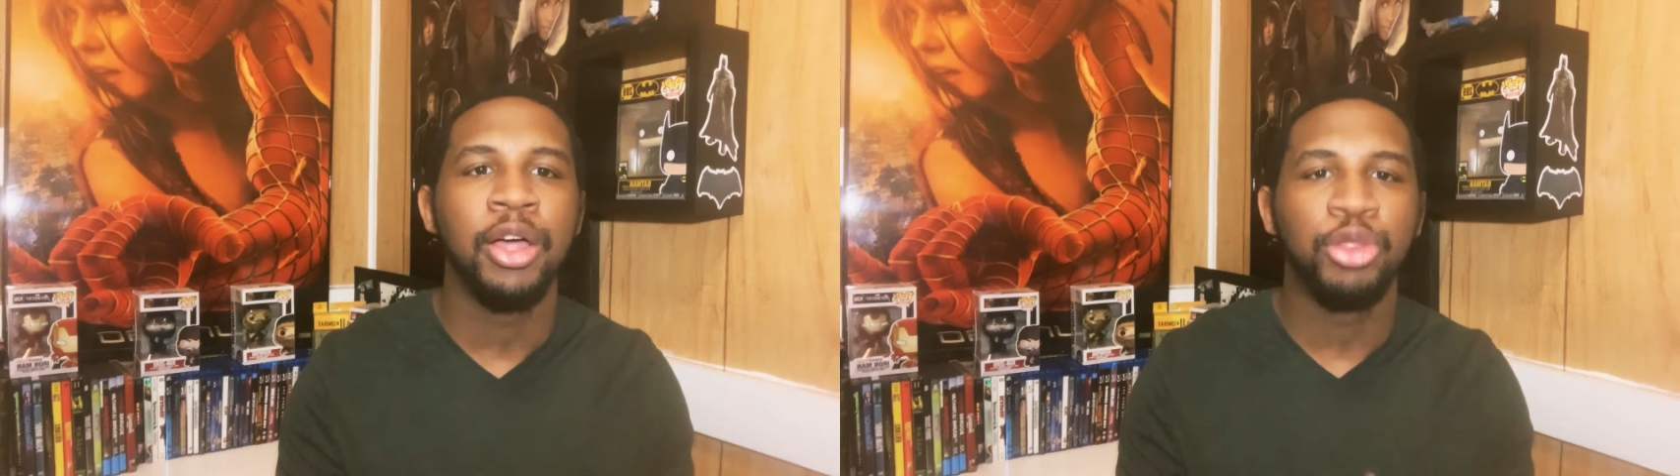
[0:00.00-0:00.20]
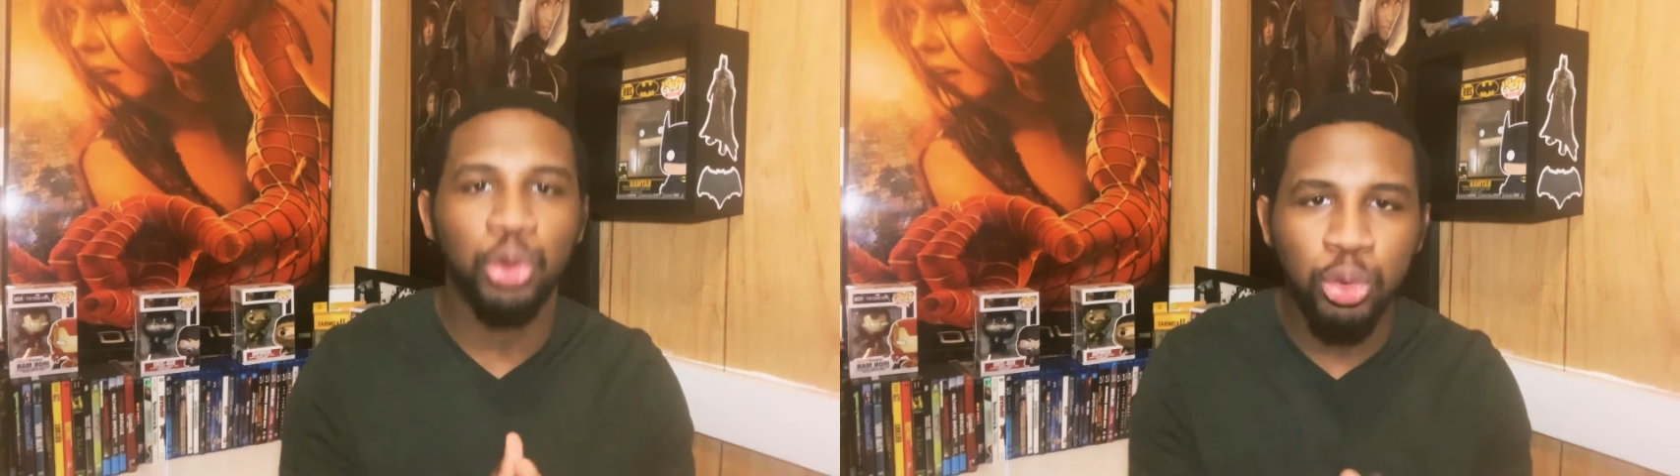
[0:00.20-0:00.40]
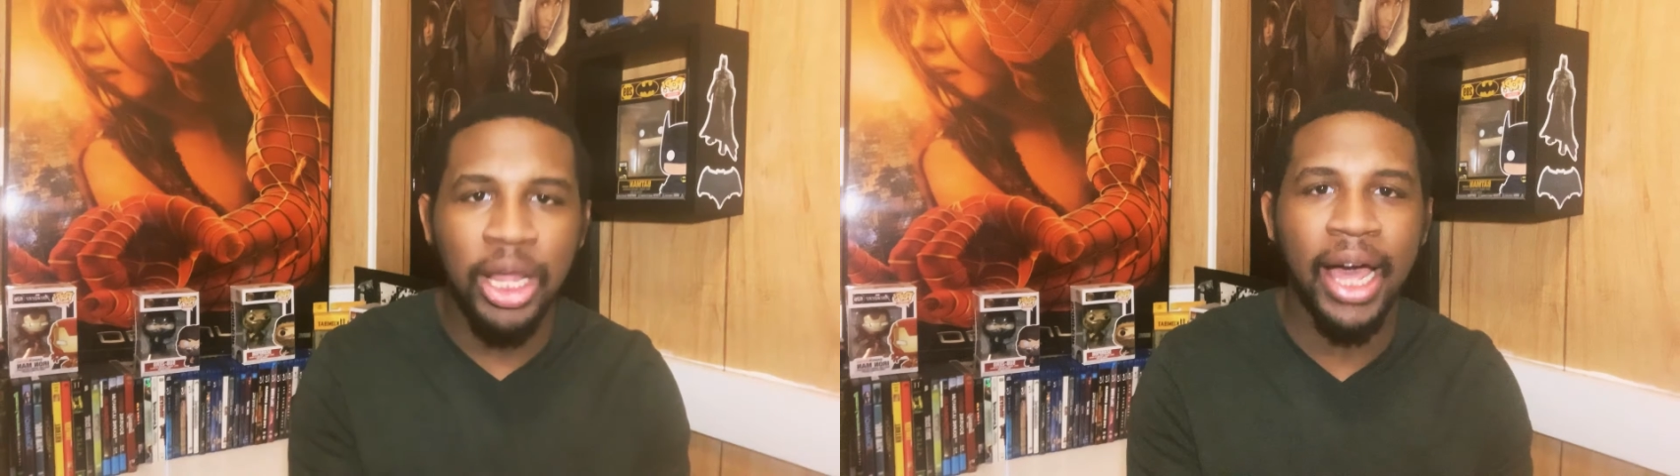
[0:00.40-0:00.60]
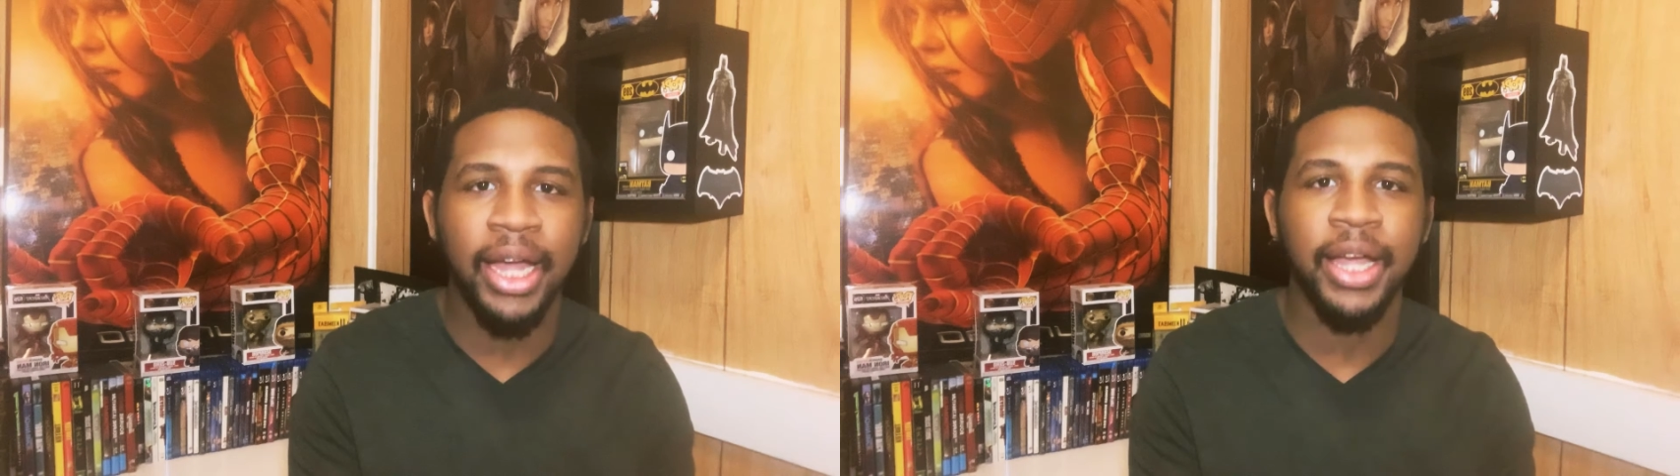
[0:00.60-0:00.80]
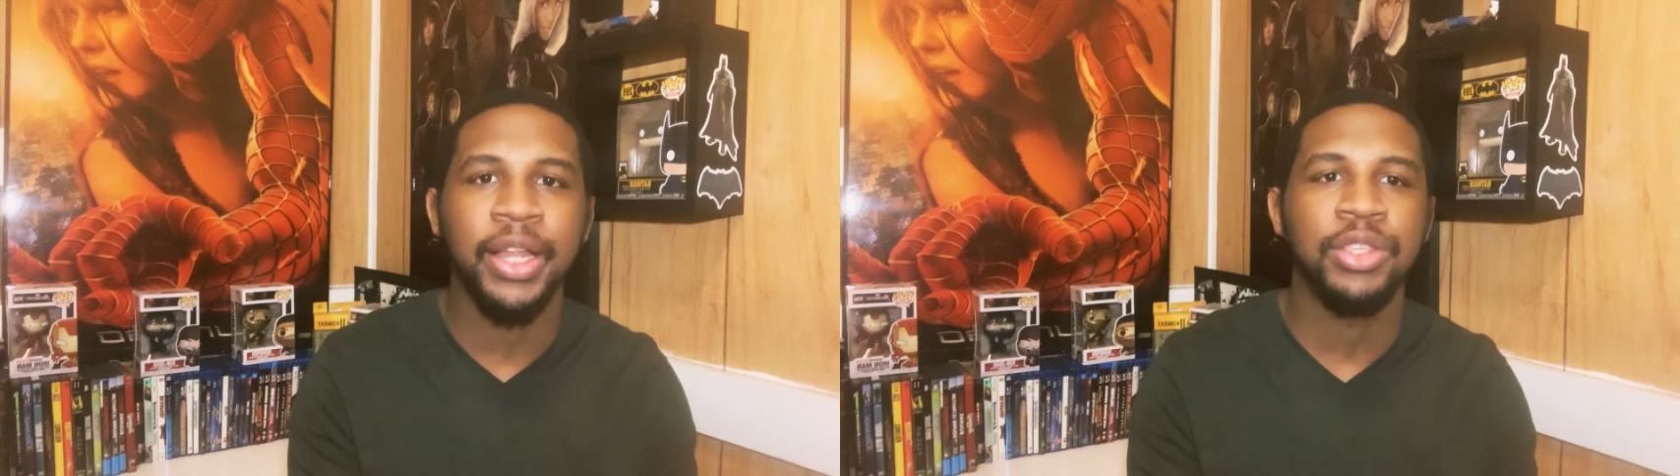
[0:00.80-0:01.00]

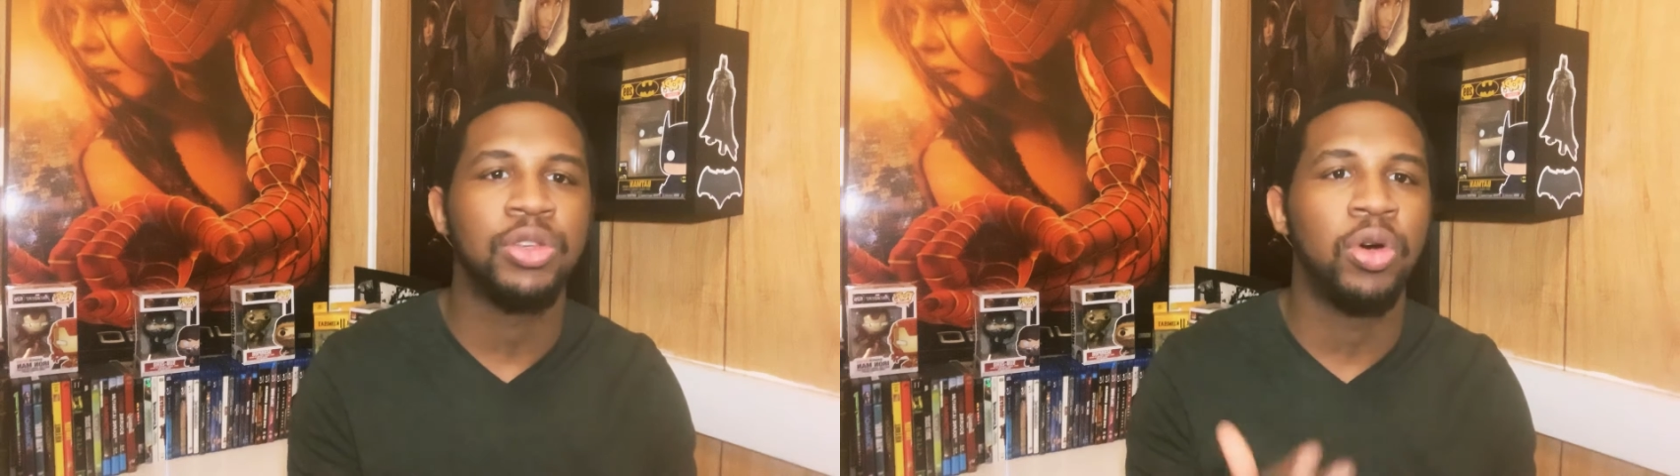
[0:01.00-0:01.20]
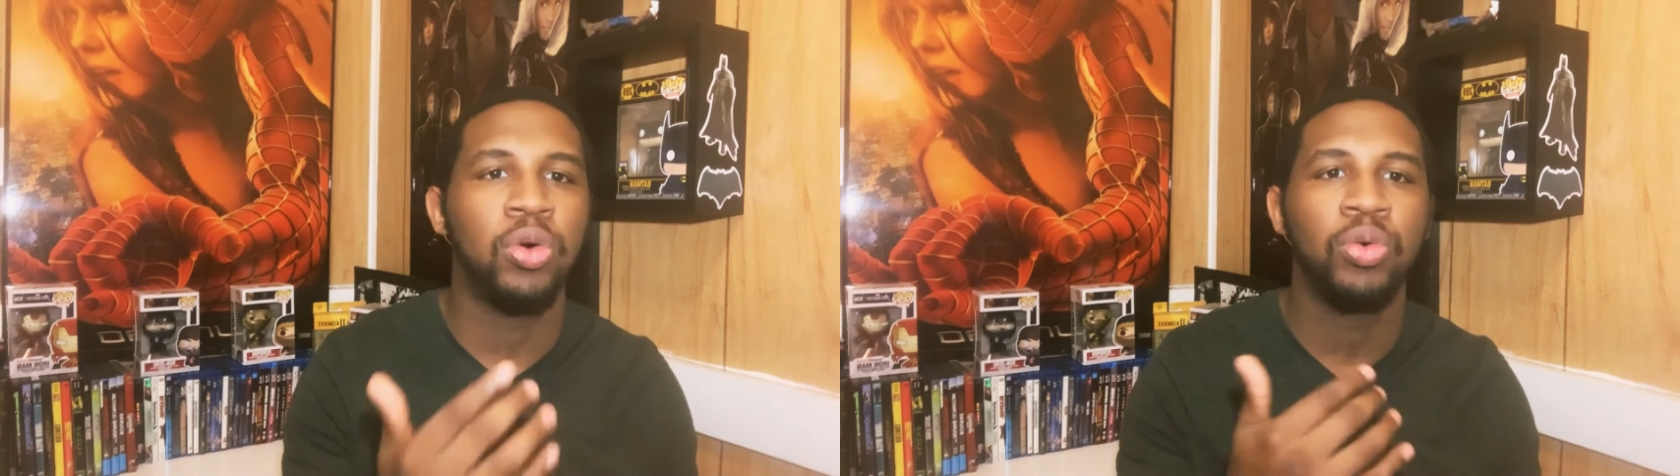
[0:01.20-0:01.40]
through-lining it so